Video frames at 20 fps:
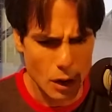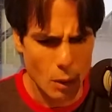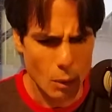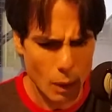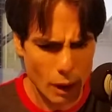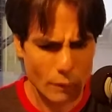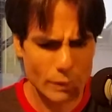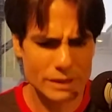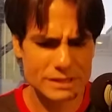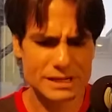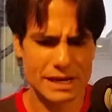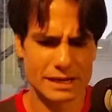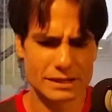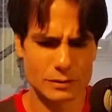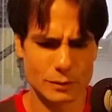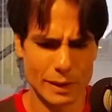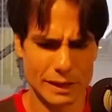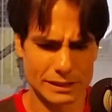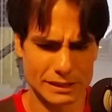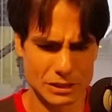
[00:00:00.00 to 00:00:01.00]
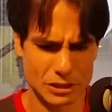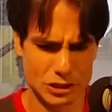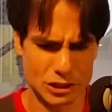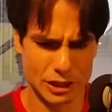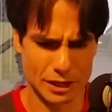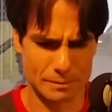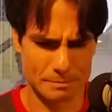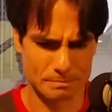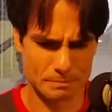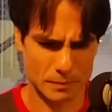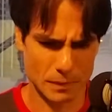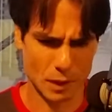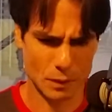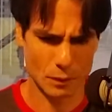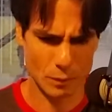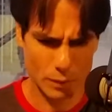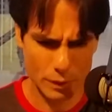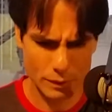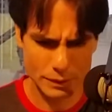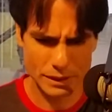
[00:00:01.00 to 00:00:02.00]
what would it take to right this ship?
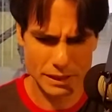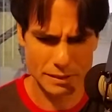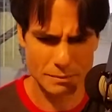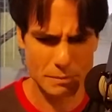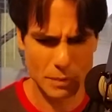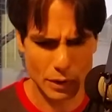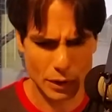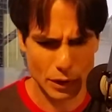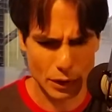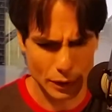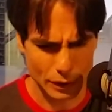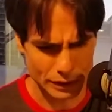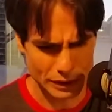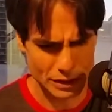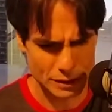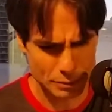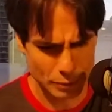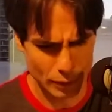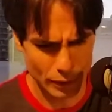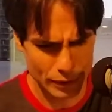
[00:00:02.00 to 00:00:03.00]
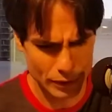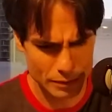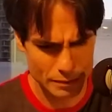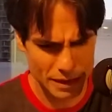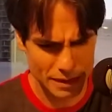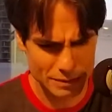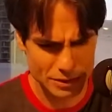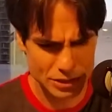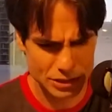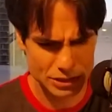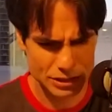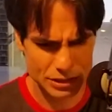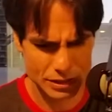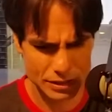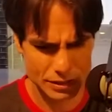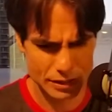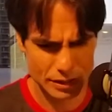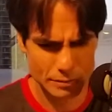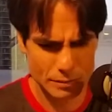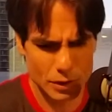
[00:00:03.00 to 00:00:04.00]
we would need a miracle at this point, or maybe just
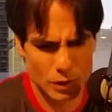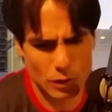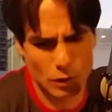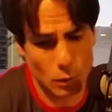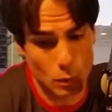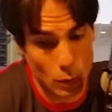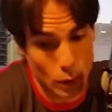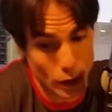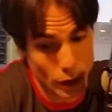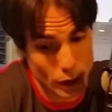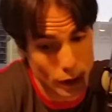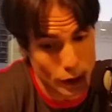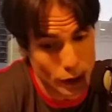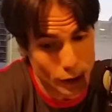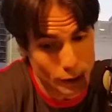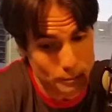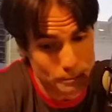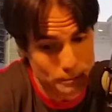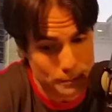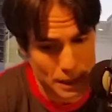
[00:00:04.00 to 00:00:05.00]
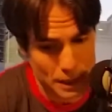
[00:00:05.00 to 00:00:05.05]
a miracle worker.